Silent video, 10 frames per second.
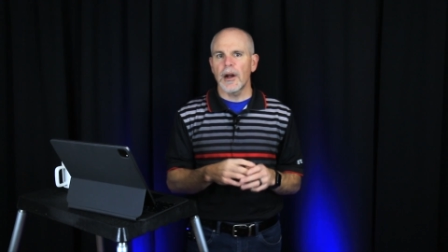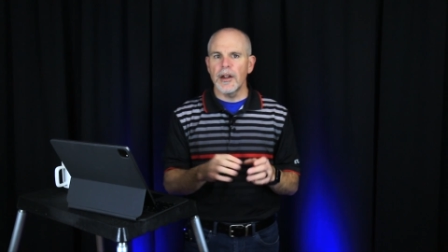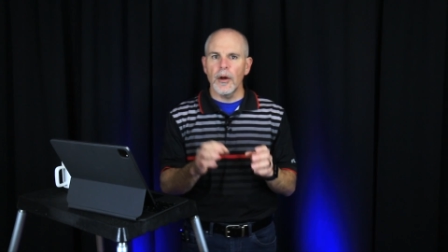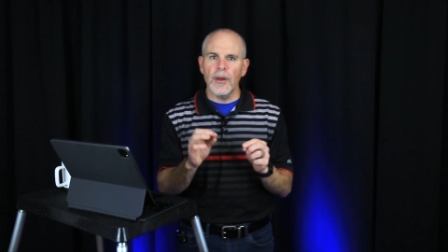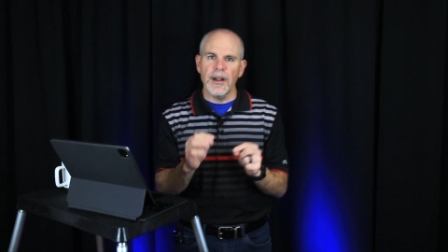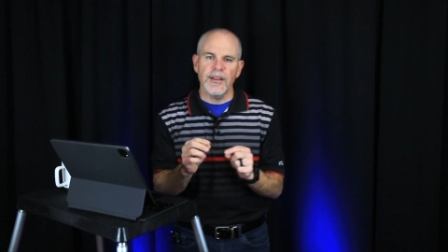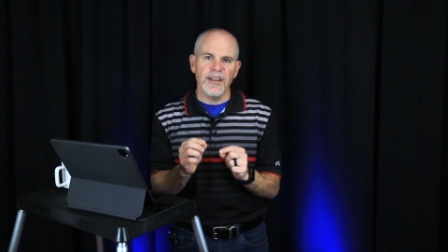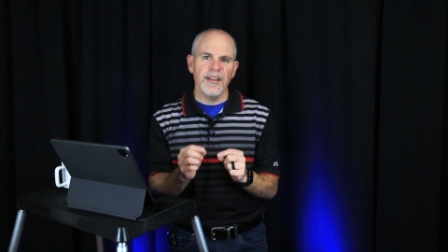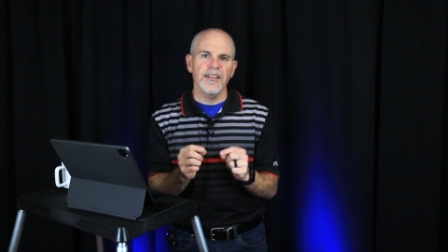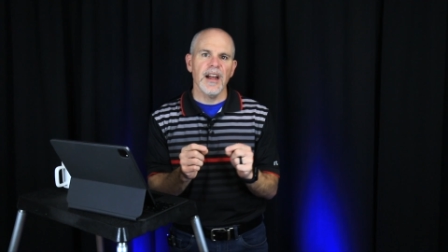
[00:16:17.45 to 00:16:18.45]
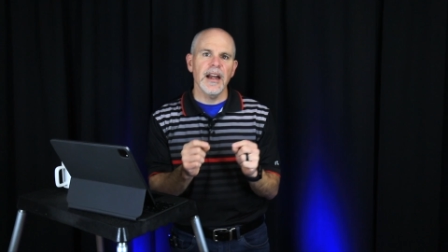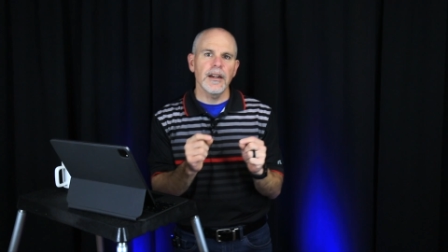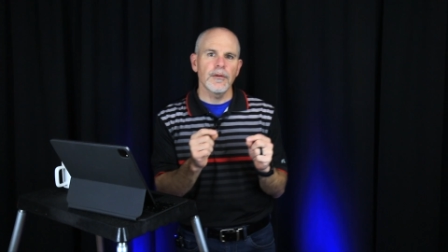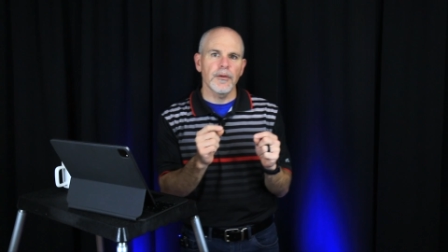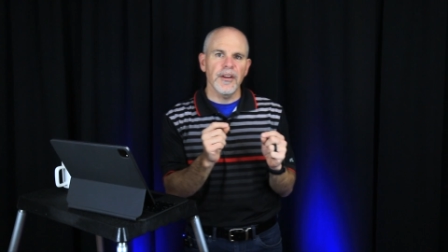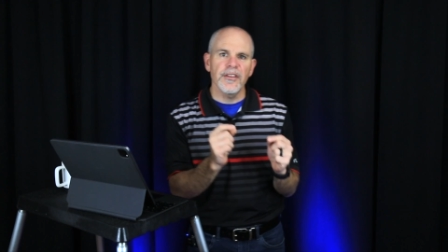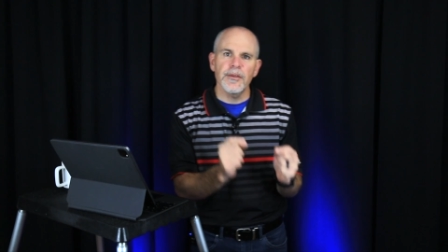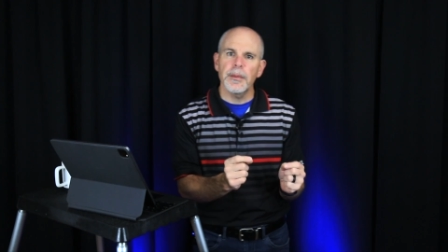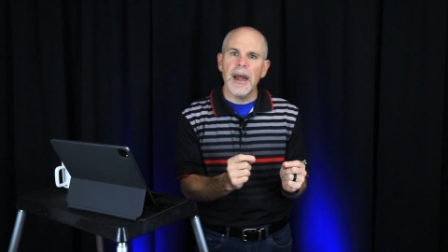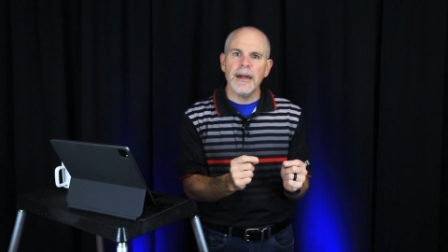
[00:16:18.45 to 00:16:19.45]
I know that it's a sign of
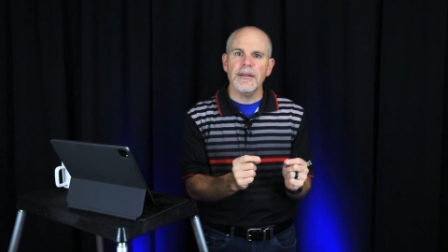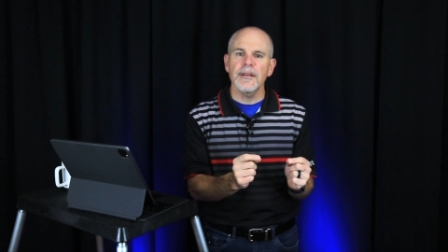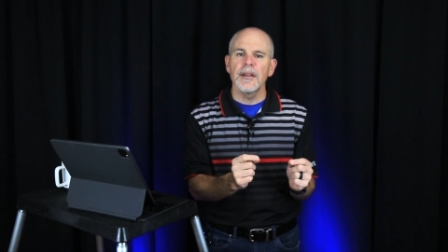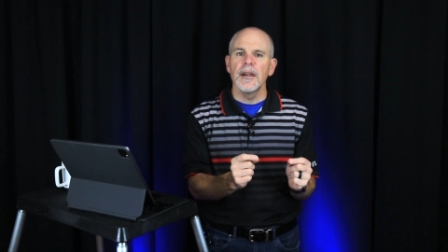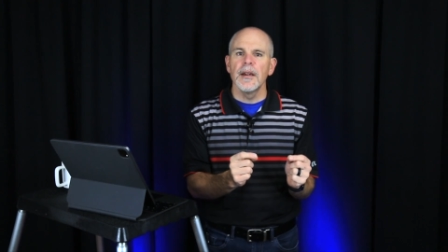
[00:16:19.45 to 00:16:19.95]
respect.